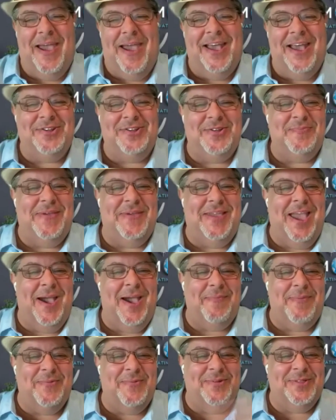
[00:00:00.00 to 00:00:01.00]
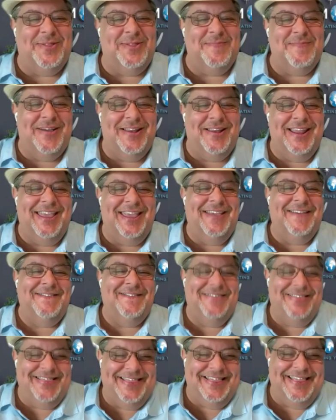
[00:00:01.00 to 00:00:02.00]
badge and be happy with the money.
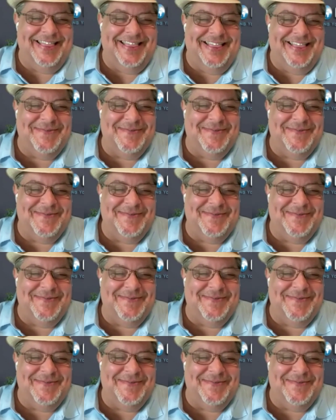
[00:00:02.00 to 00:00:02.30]
Yeah,